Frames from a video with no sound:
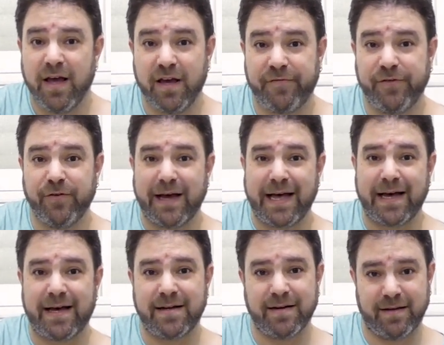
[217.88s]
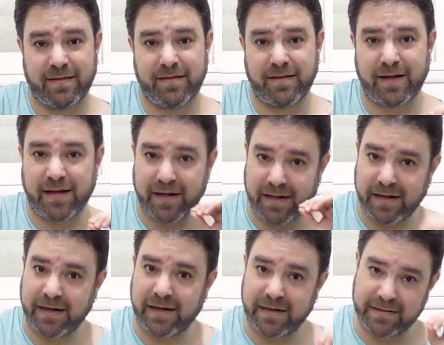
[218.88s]
If you add
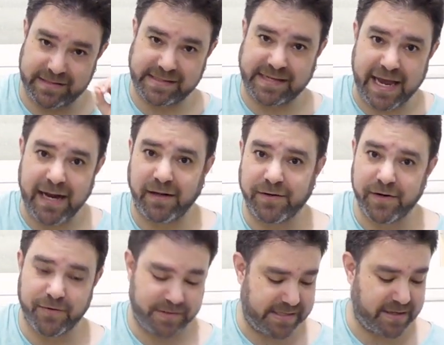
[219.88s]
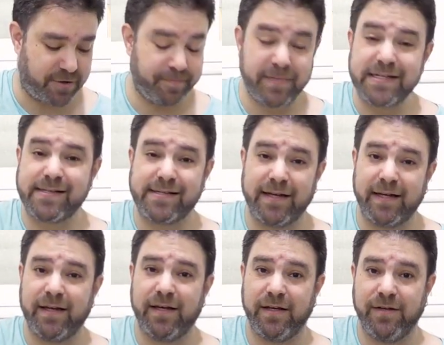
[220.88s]
the scale notes that are
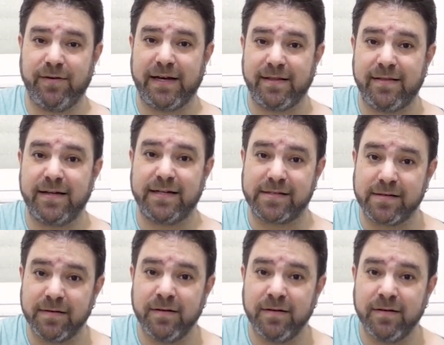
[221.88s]
missing, you get this.